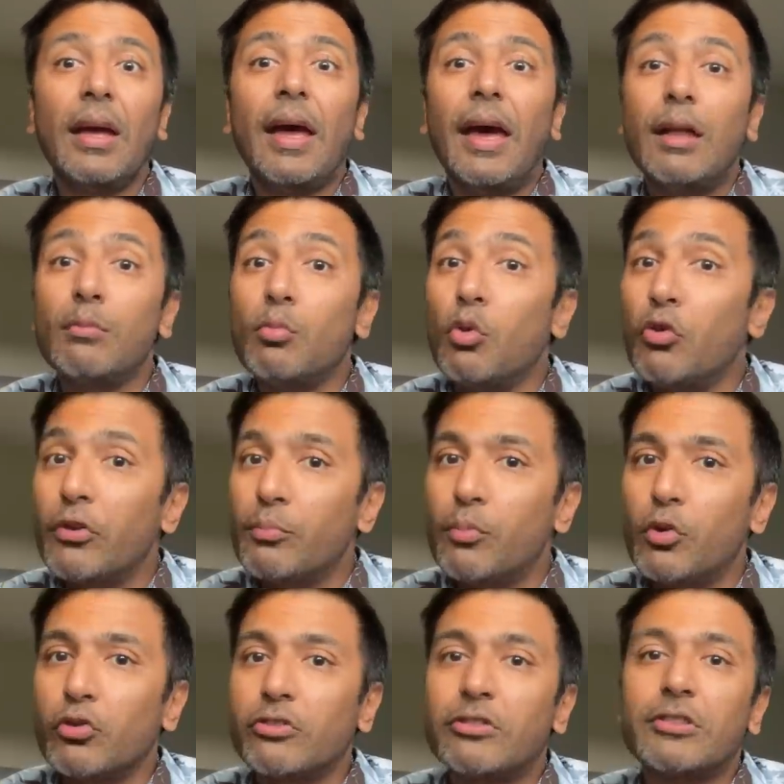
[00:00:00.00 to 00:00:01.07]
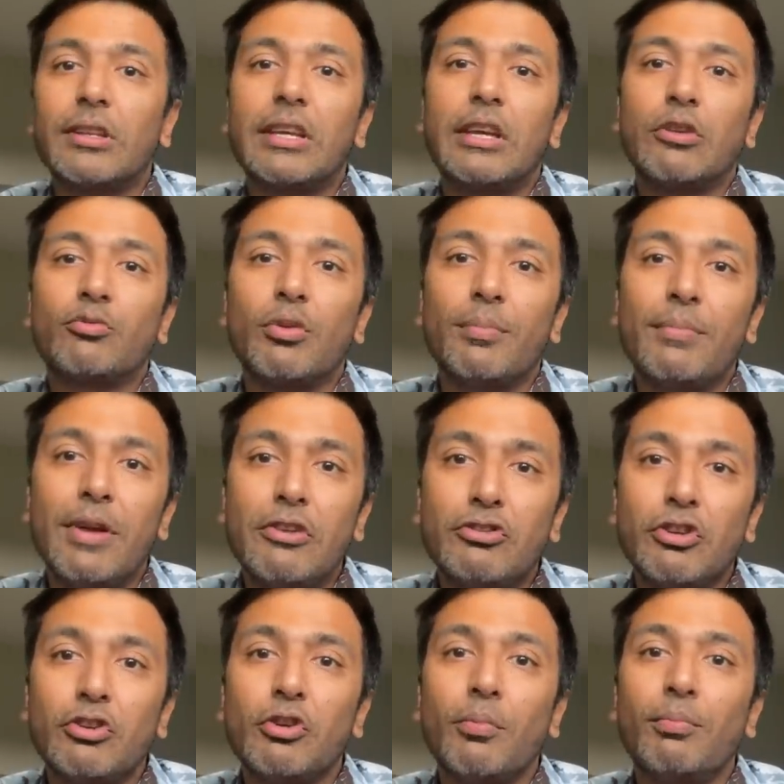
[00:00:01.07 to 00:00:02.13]
And more importantly, it will measure
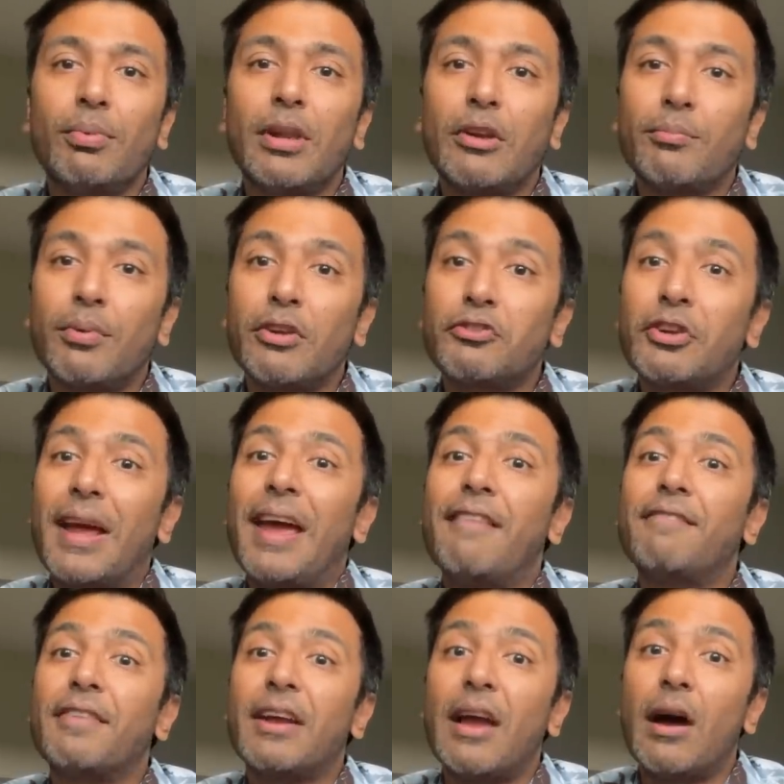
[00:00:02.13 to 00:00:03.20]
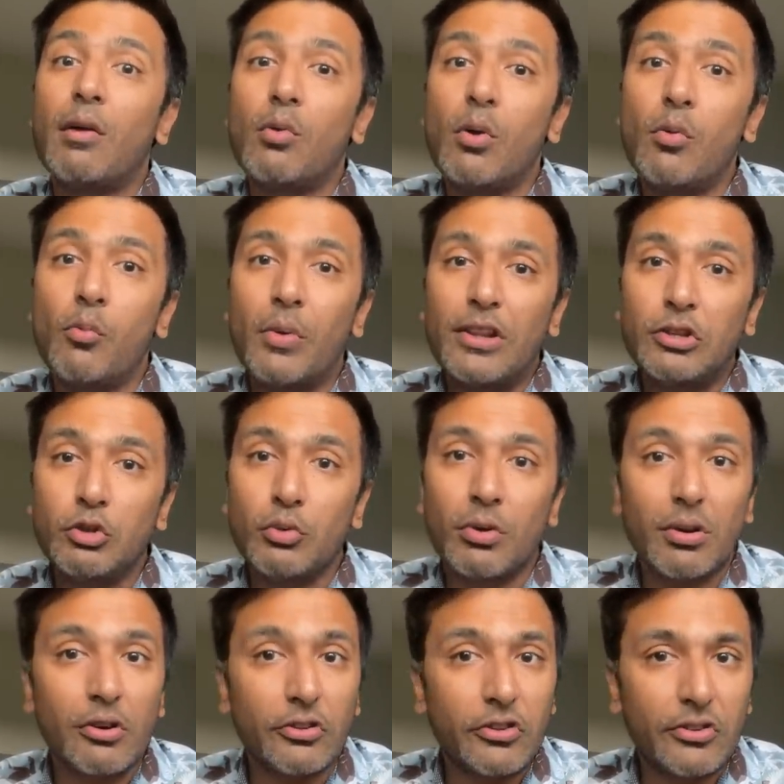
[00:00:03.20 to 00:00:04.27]
your blood pressure every hour when you
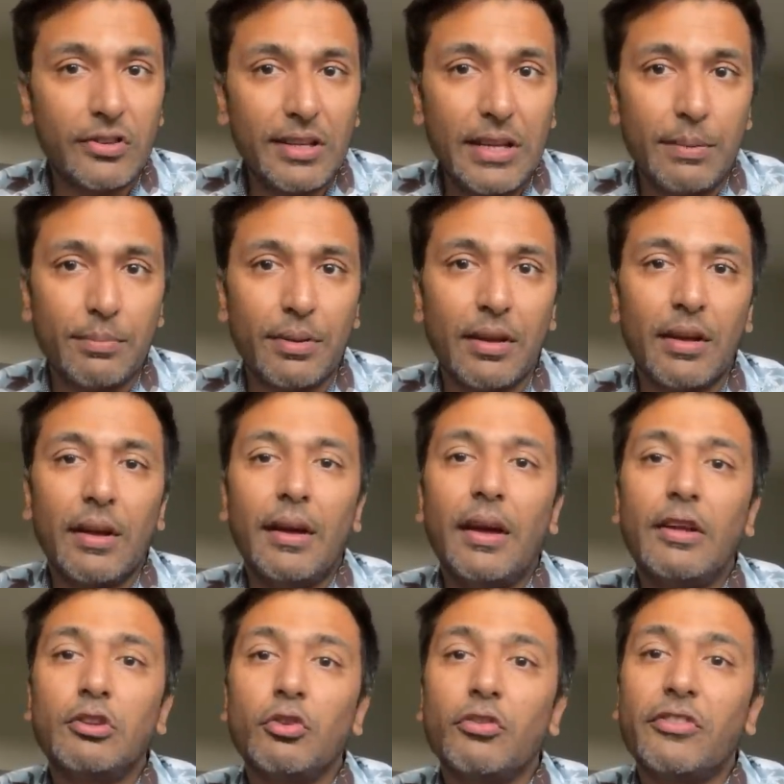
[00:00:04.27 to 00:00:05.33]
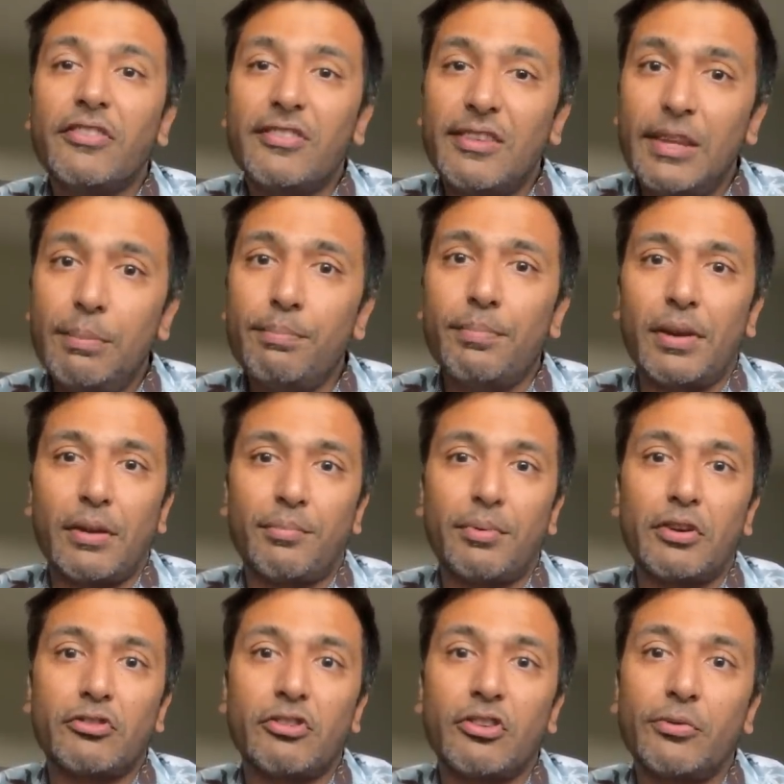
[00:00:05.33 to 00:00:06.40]
are asleep. And your sleep blood
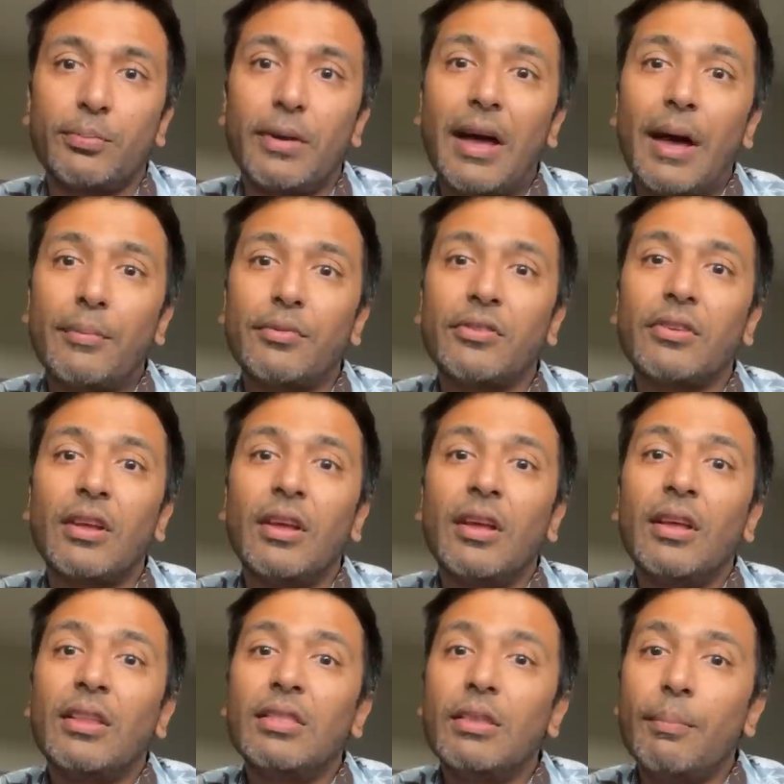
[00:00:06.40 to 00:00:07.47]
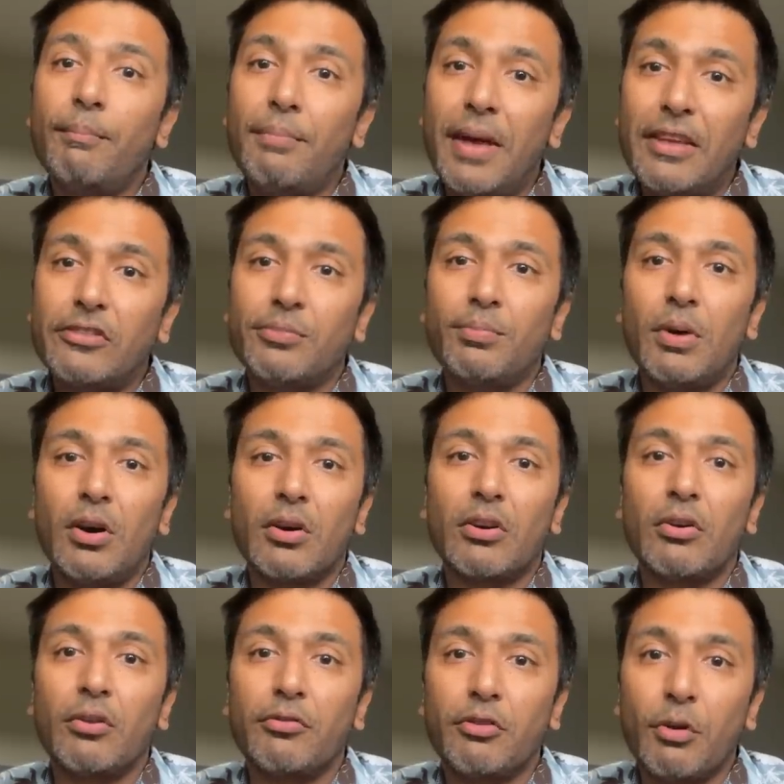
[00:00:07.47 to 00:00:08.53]
pressure is perhaps the best
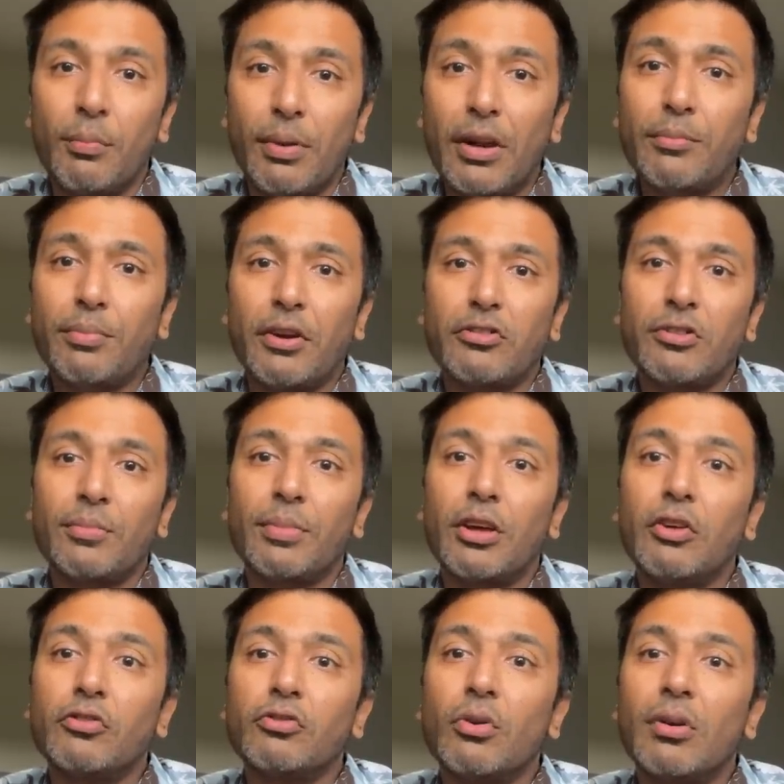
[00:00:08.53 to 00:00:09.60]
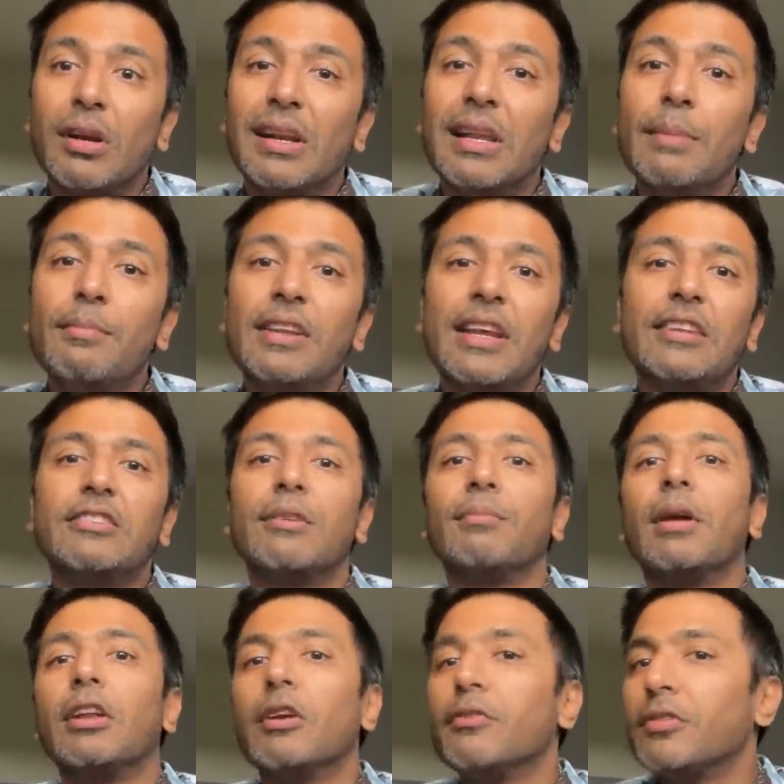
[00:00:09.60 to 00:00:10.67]
marker of your blood pressure because you're eliminating
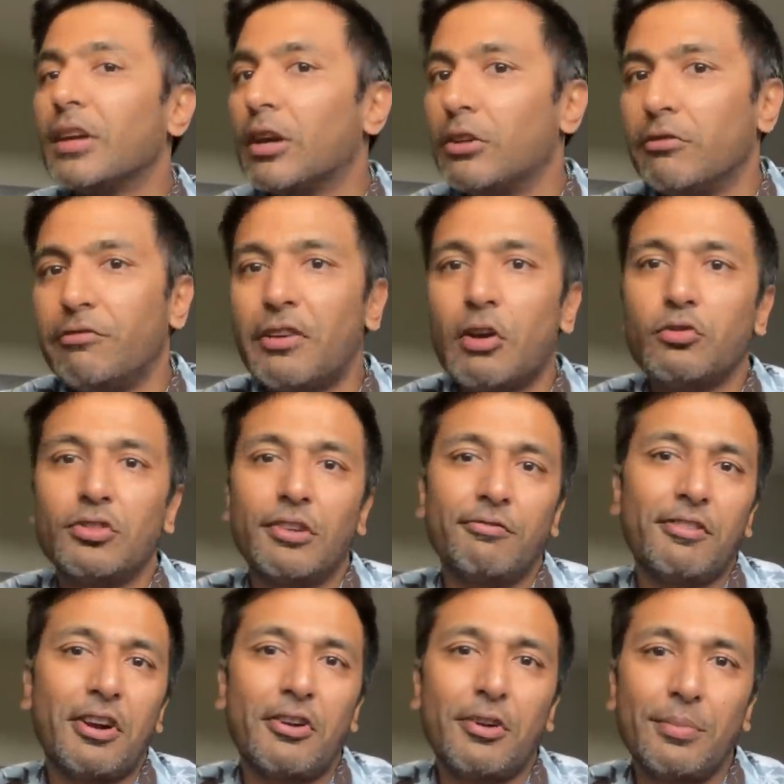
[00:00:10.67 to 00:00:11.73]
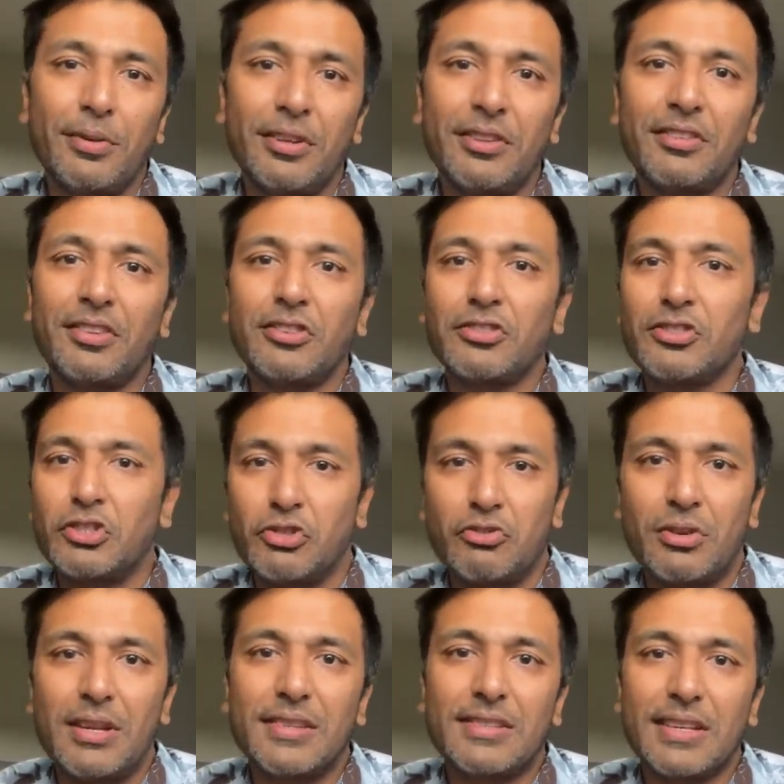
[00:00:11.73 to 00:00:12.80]
many of the confounding variables such as
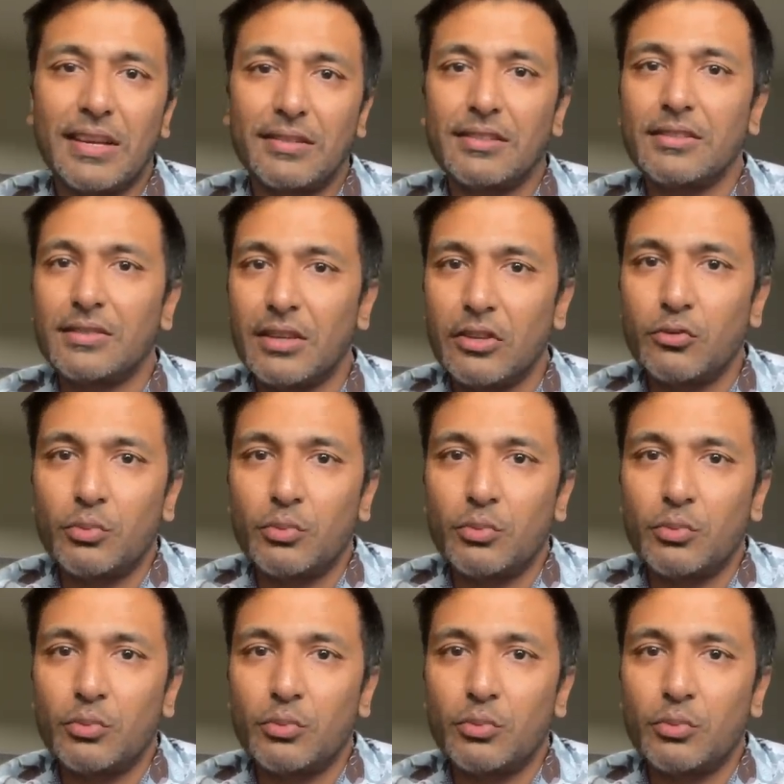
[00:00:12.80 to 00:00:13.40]
stress, exercise